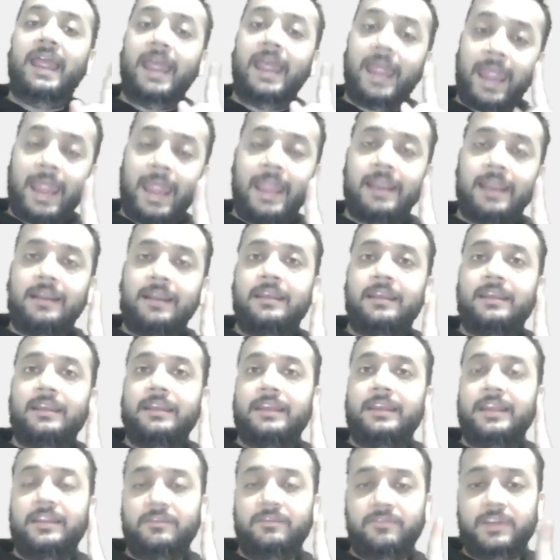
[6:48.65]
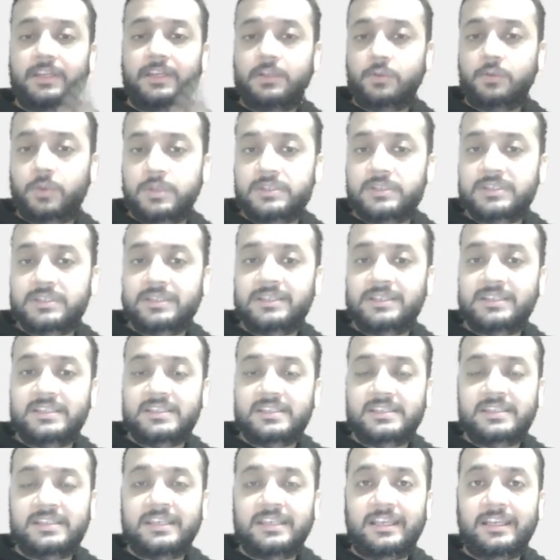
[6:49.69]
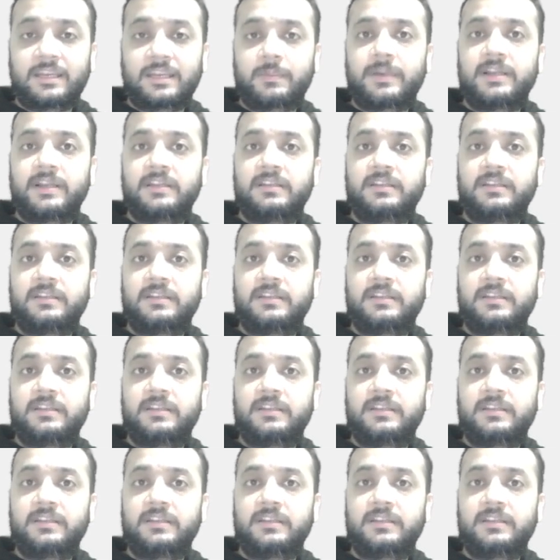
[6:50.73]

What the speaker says: and in one collision, this is the increment